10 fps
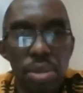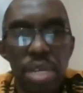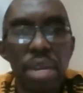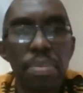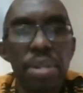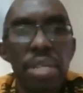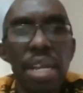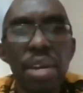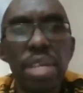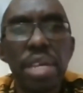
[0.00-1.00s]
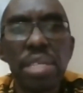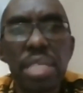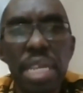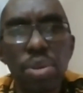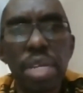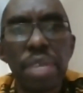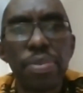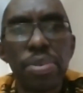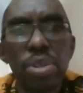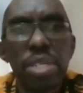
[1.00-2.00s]
take it about, because they don't say don't take
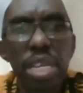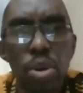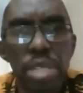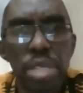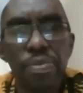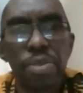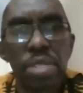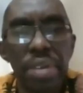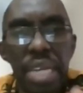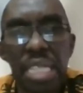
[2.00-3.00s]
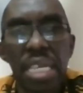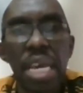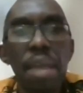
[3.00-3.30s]
it continuously for 7 days,